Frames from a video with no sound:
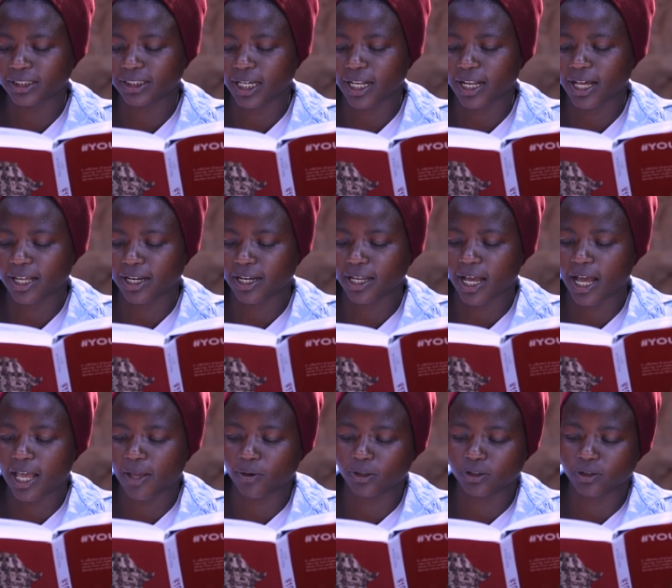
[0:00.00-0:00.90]
to the
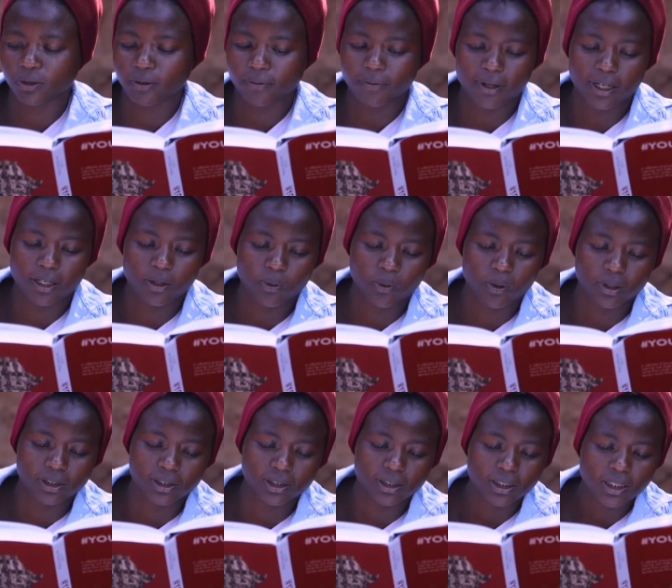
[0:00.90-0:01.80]
center where
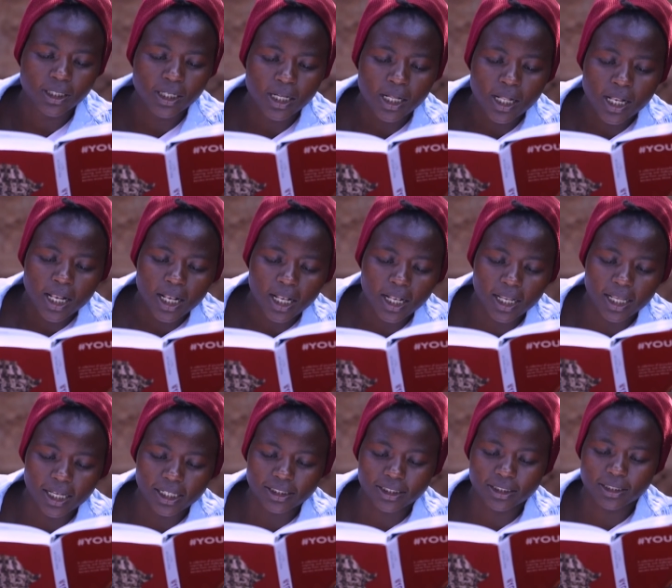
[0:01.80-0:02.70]
Mary Njeri
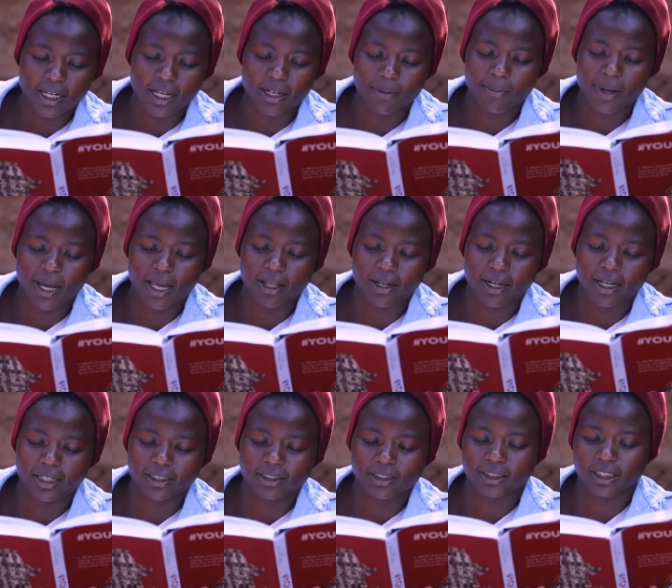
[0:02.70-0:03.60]
has been
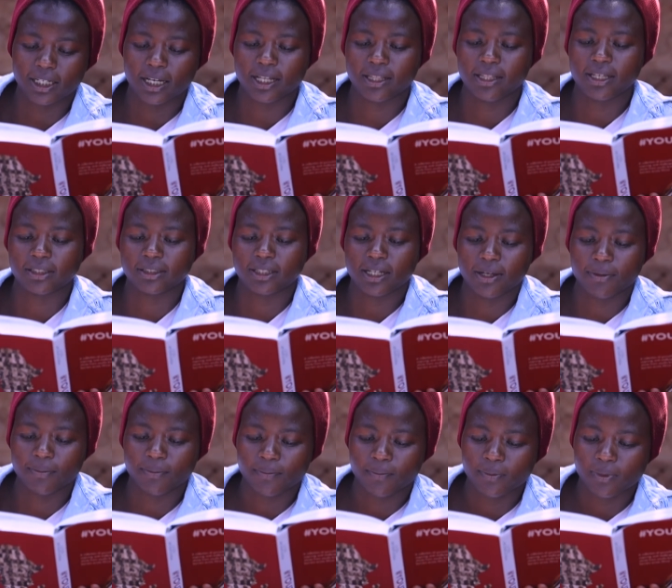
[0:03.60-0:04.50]
providing for
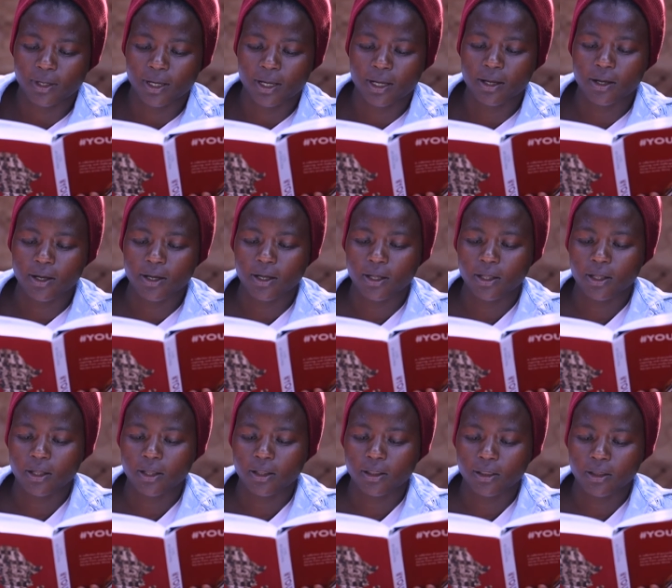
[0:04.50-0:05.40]
these young
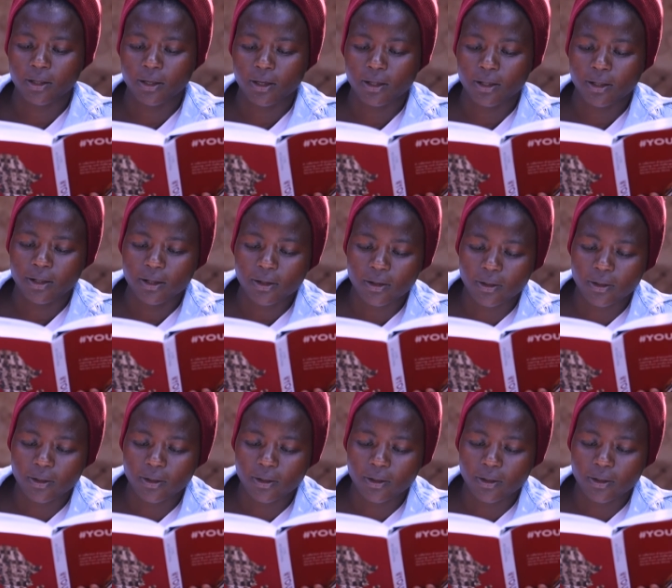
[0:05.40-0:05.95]
girls who have